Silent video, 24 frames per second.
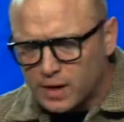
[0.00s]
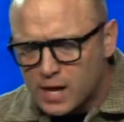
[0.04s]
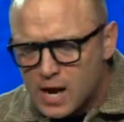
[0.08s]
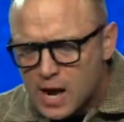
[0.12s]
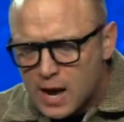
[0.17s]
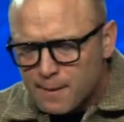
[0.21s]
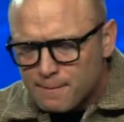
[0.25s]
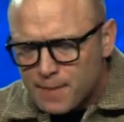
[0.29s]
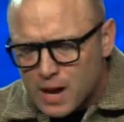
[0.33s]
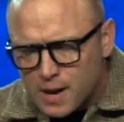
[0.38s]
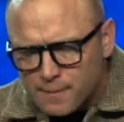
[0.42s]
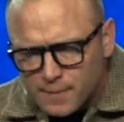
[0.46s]

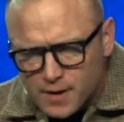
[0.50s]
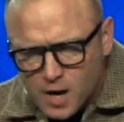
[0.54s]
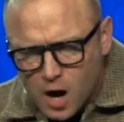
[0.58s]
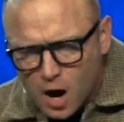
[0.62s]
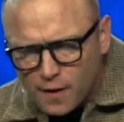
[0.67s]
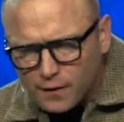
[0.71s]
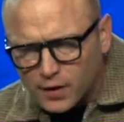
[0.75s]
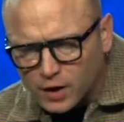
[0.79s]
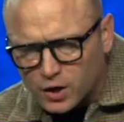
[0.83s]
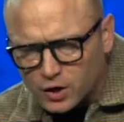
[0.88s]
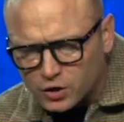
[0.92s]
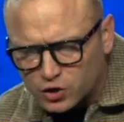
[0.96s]
It may be
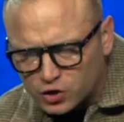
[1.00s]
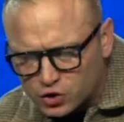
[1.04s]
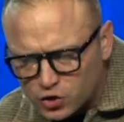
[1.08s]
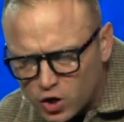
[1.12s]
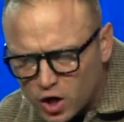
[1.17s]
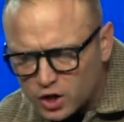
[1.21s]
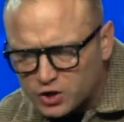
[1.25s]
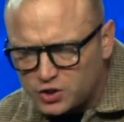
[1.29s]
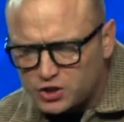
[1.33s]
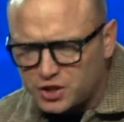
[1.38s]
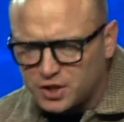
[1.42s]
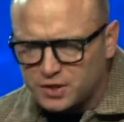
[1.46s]
on the
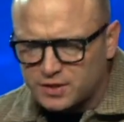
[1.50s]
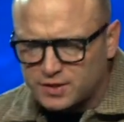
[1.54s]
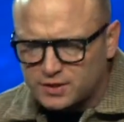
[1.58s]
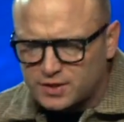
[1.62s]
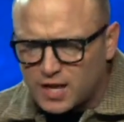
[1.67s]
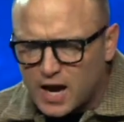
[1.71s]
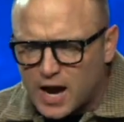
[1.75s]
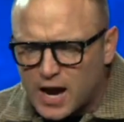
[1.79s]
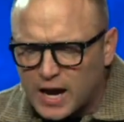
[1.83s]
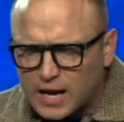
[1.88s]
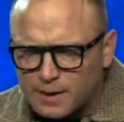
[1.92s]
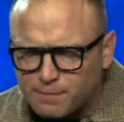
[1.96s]
construction
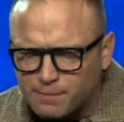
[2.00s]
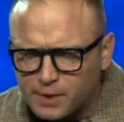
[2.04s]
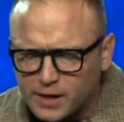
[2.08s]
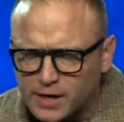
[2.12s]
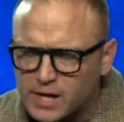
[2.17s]
site.